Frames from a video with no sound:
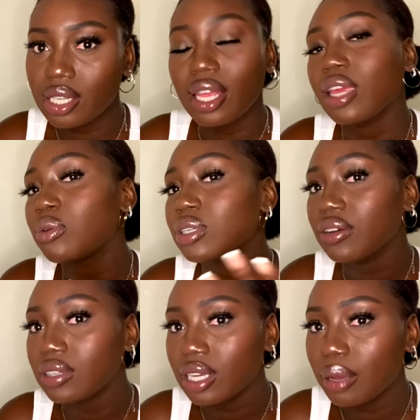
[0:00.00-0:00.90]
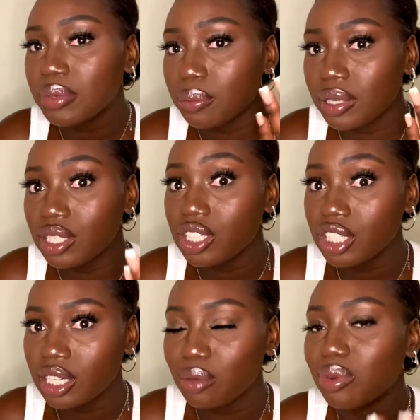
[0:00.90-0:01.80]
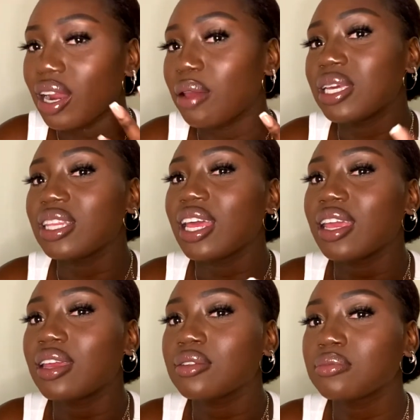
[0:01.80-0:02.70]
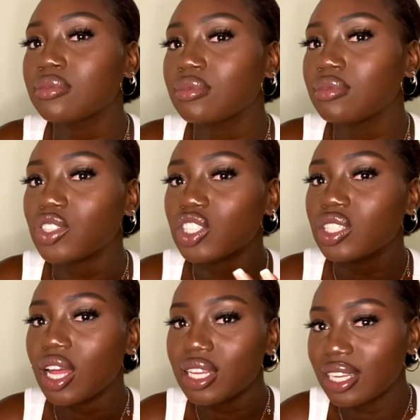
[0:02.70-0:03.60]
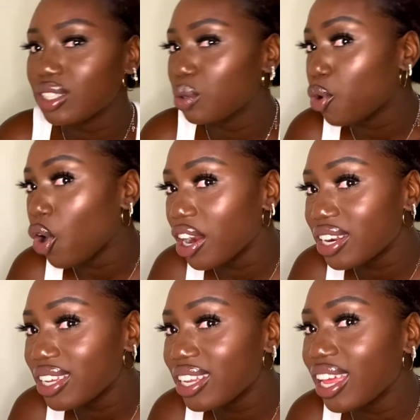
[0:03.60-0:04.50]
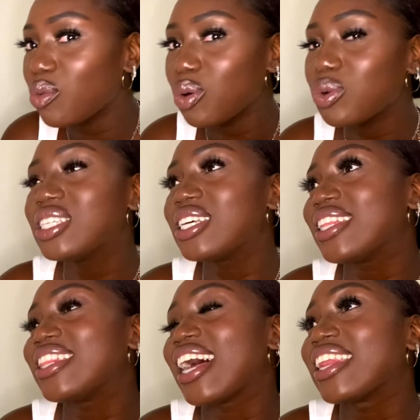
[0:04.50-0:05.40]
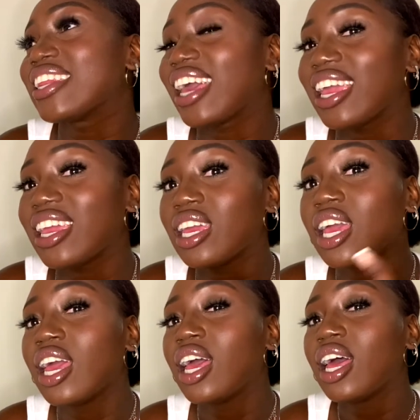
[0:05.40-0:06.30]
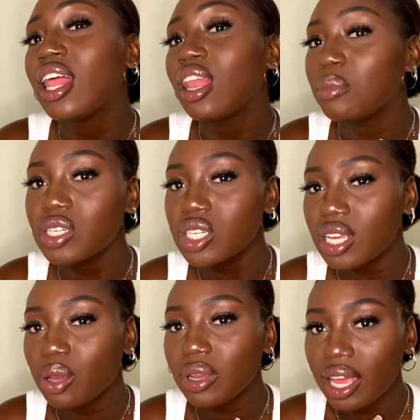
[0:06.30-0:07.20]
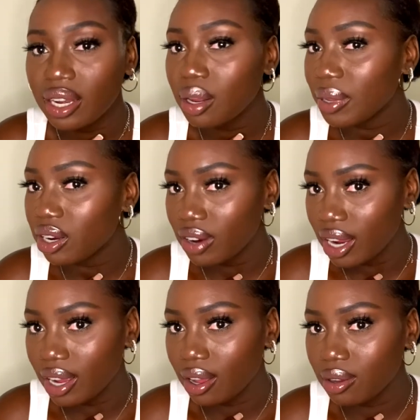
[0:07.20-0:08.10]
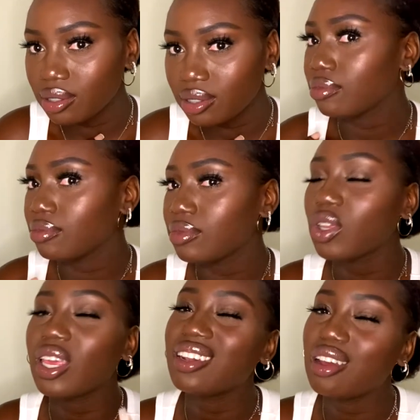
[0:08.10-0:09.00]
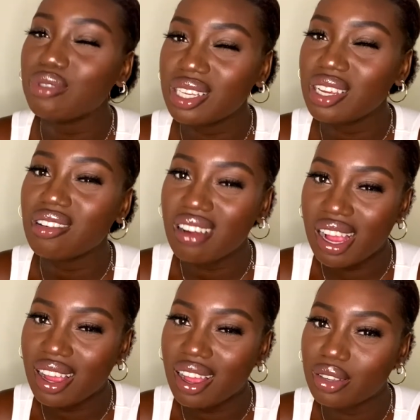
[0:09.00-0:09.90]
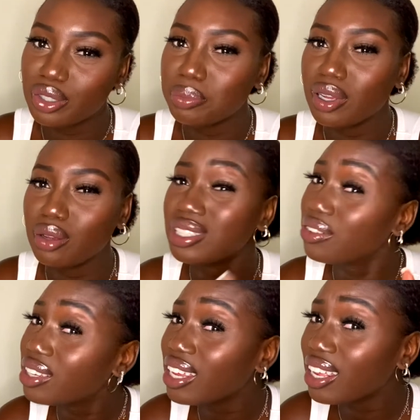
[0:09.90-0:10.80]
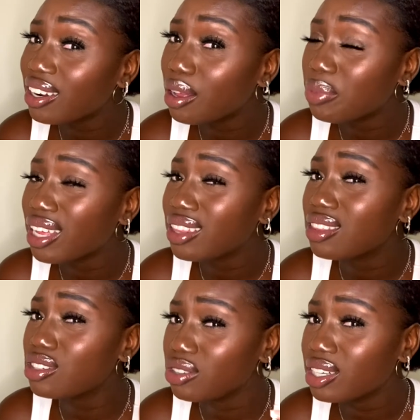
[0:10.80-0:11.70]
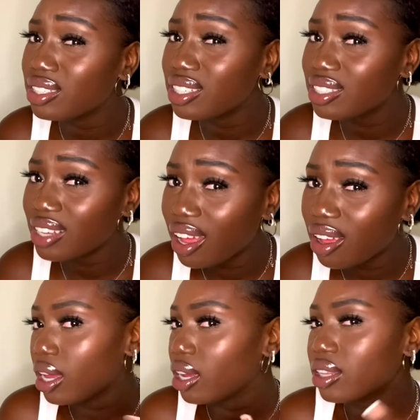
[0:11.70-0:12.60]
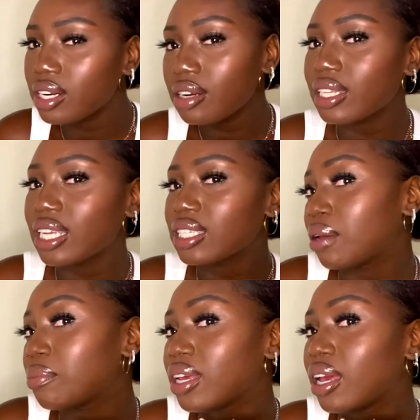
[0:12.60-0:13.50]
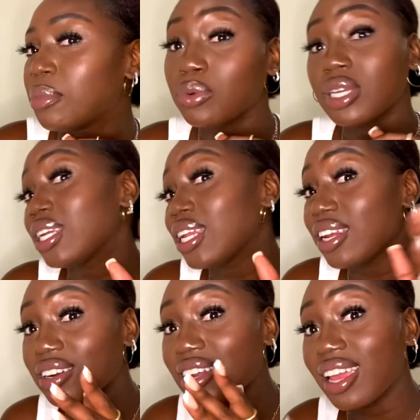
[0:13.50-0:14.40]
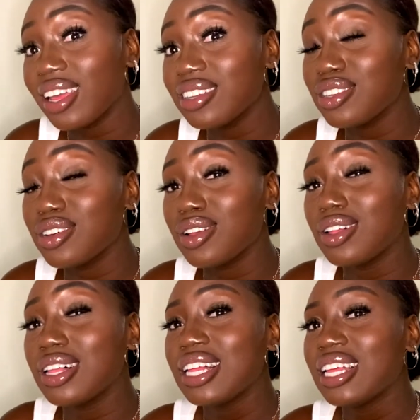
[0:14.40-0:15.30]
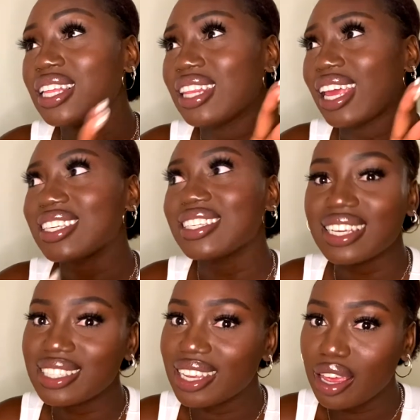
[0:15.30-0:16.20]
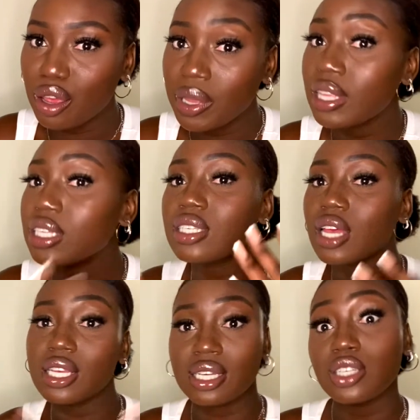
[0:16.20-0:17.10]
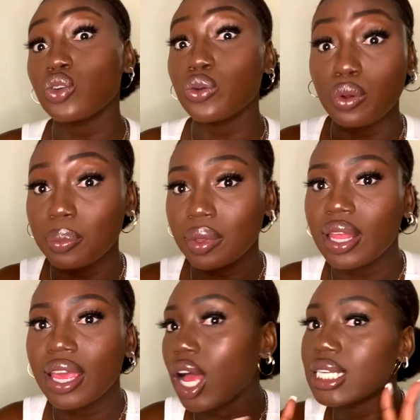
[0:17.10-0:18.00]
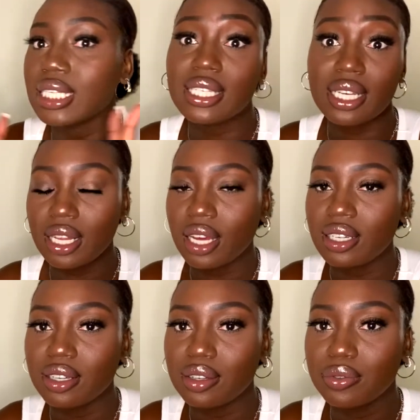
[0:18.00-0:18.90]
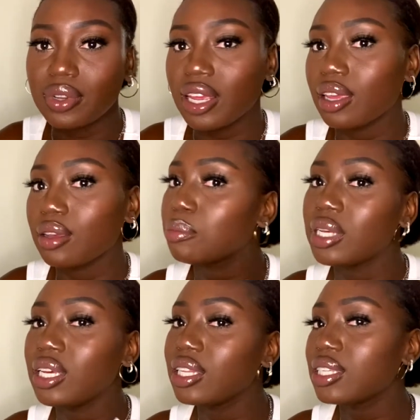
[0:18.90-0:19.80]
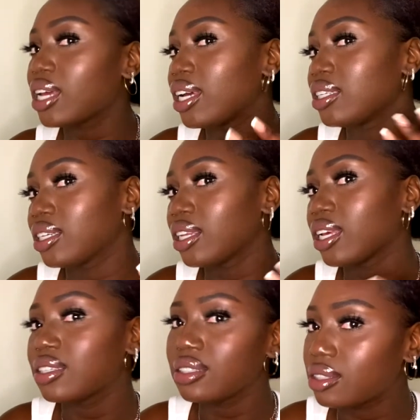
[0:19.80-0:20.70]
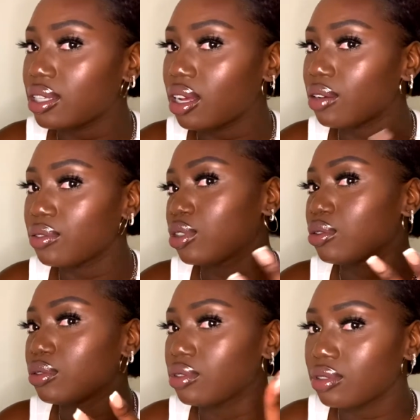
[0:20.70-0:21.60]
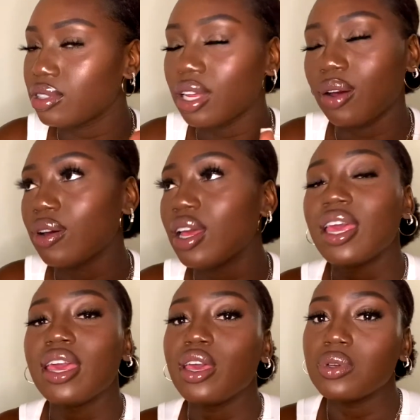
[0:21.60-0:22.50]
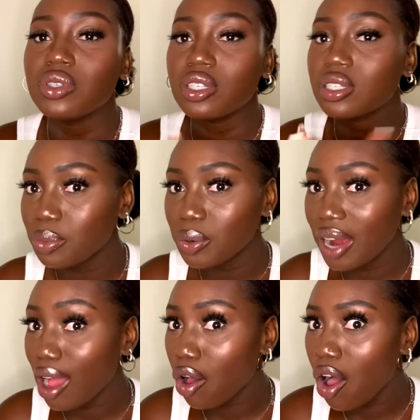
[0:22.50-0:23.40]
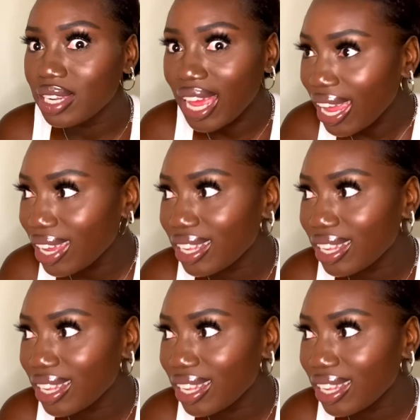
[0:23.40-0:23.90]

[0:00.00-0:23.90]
Like, we definitely kept it PG. But I mean, like, just us as a party, like what we did that night. Let me just say, we ended up at a crack house. Okay, not really a crack house, but we definitely ended up at the drug dealer's house. I got there around like 10 p.m. and we didn't end our night until like 6 a.m. And this is us as a group, like us as a collective. Like me and this guy didn't like sneak off and do, no. It was just, we were out all night.